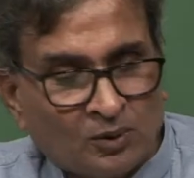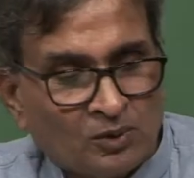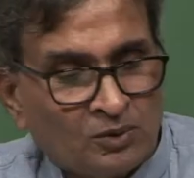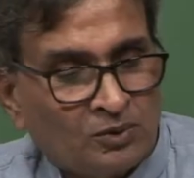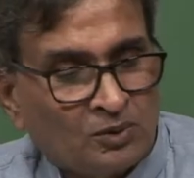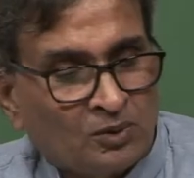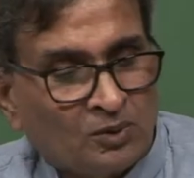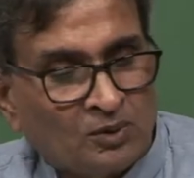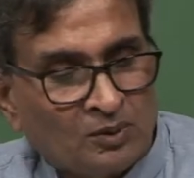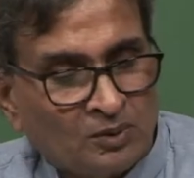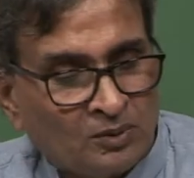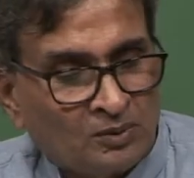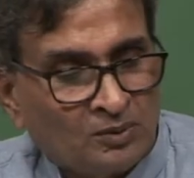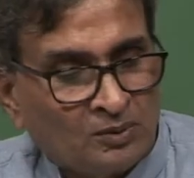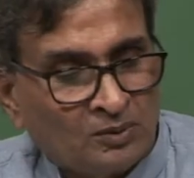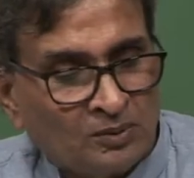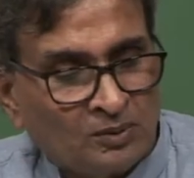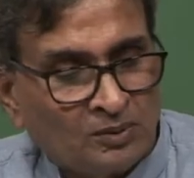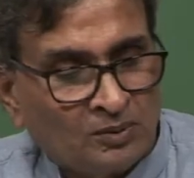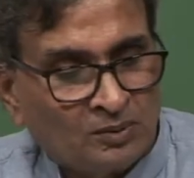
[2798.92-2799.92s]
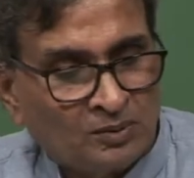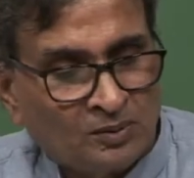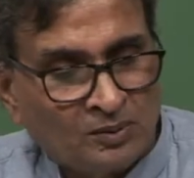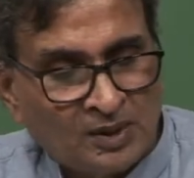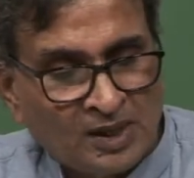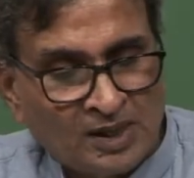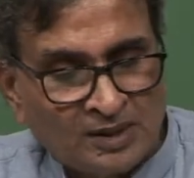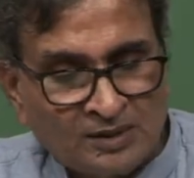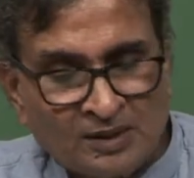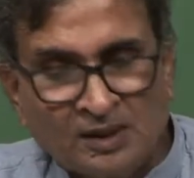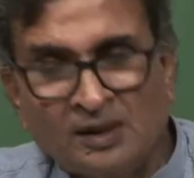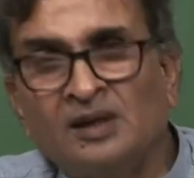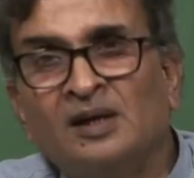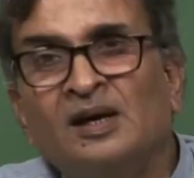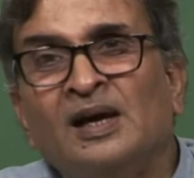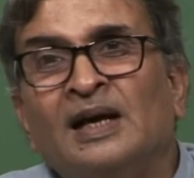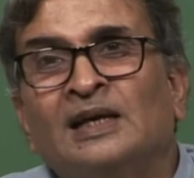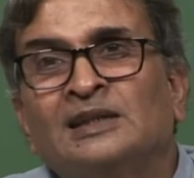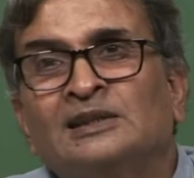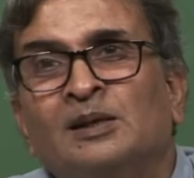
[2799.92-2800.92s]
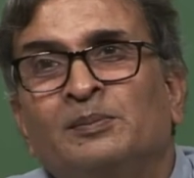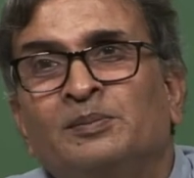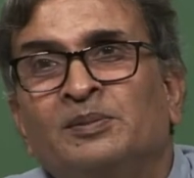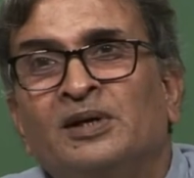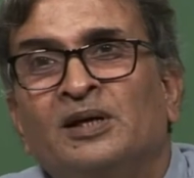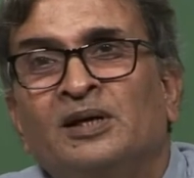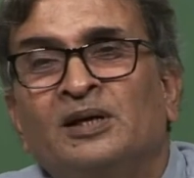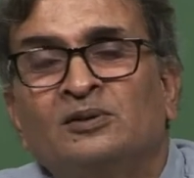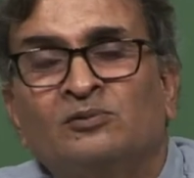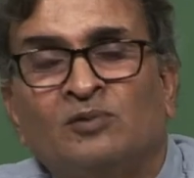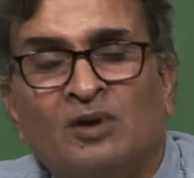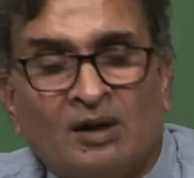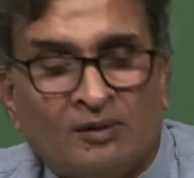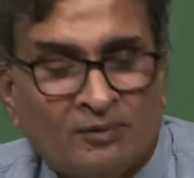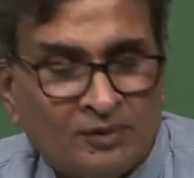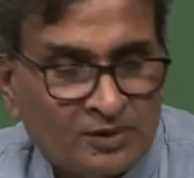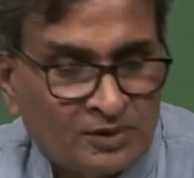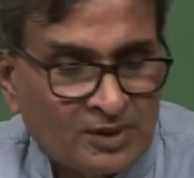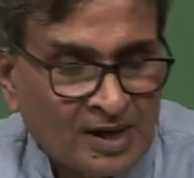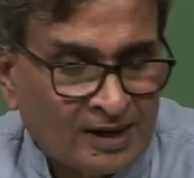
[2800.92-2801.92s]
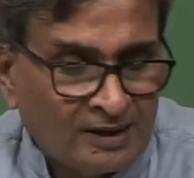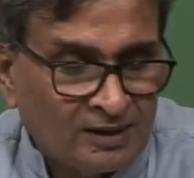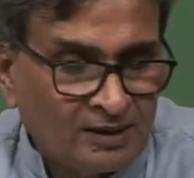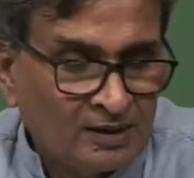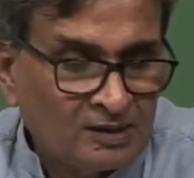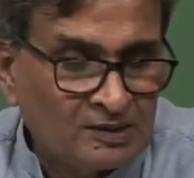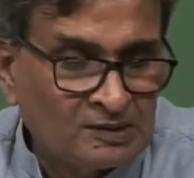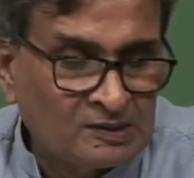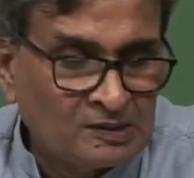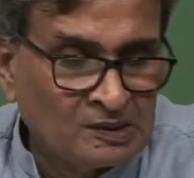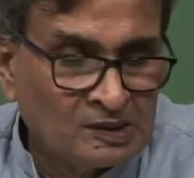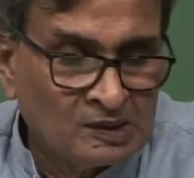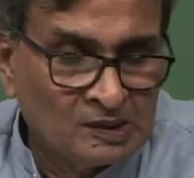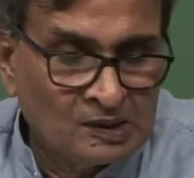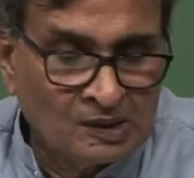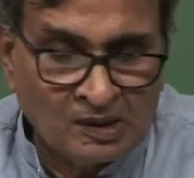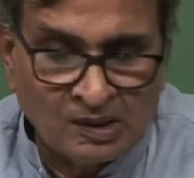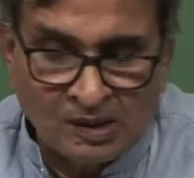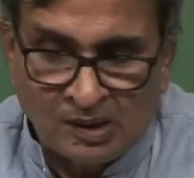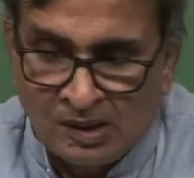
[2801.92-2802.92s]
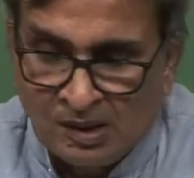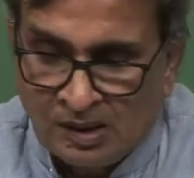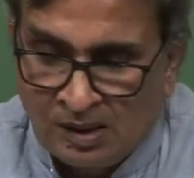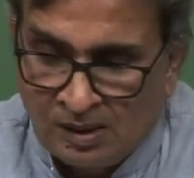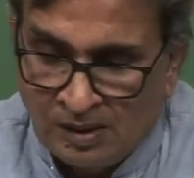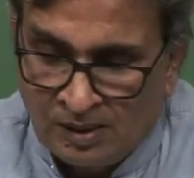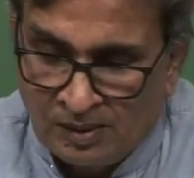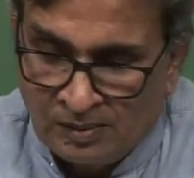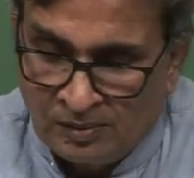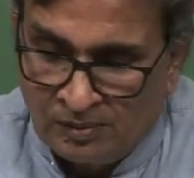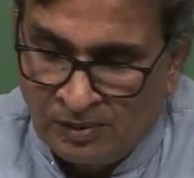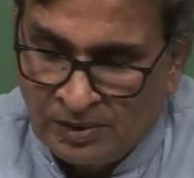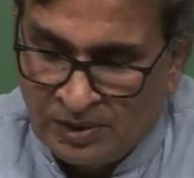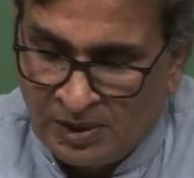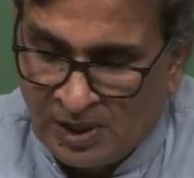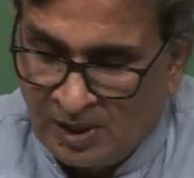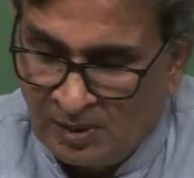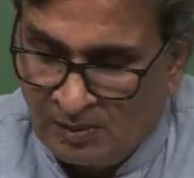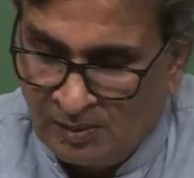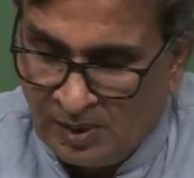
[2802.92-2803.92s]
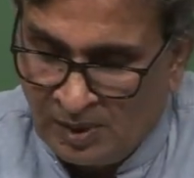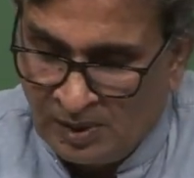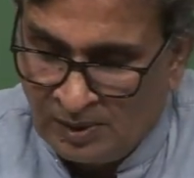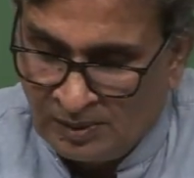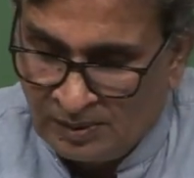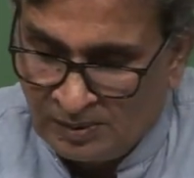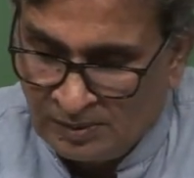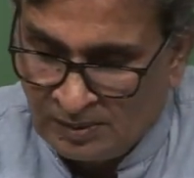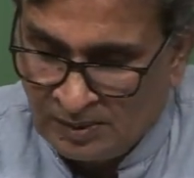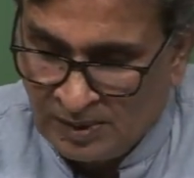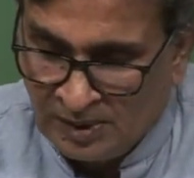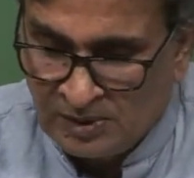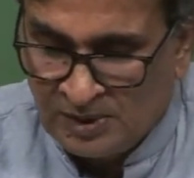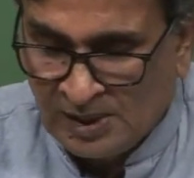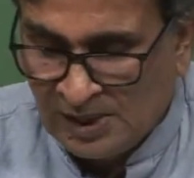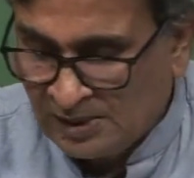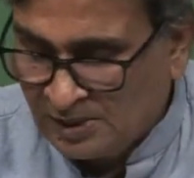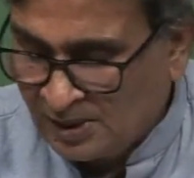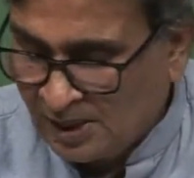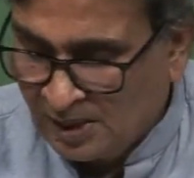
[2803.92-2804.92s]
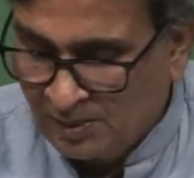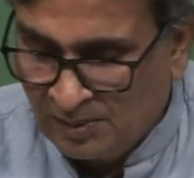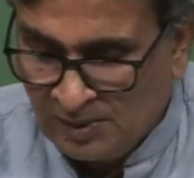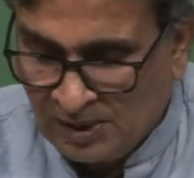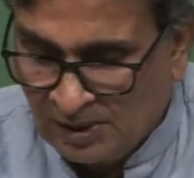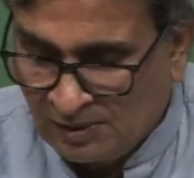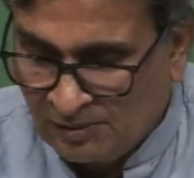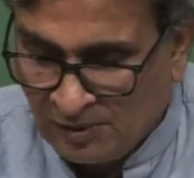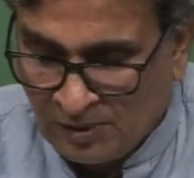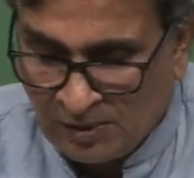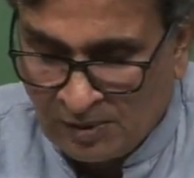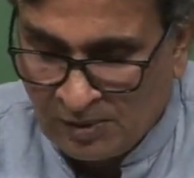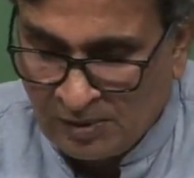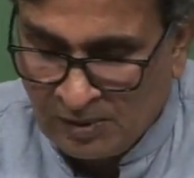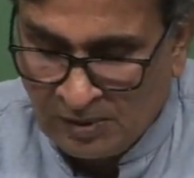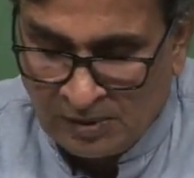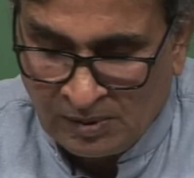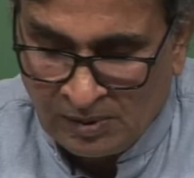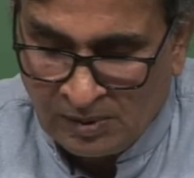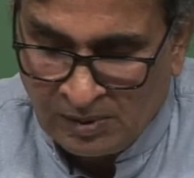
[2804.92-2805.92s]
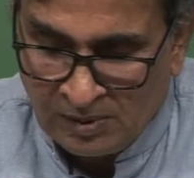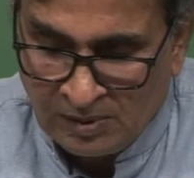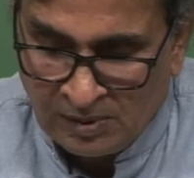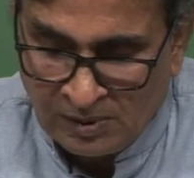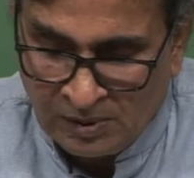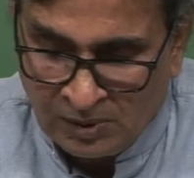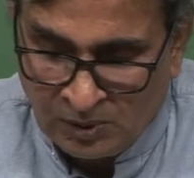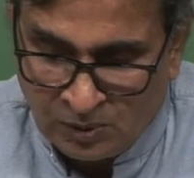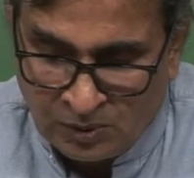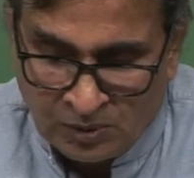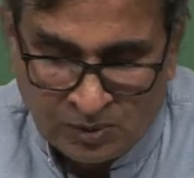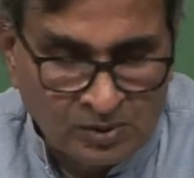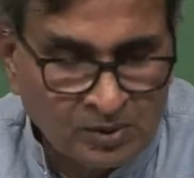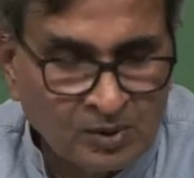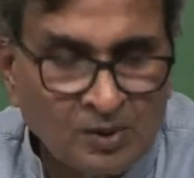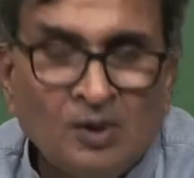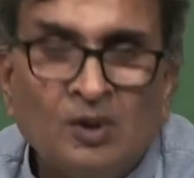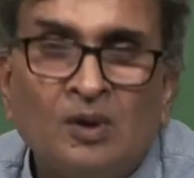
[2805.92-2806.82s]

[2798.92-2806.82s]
also let us say accepted as one of the standards uh, which can be, this test can be therefore used.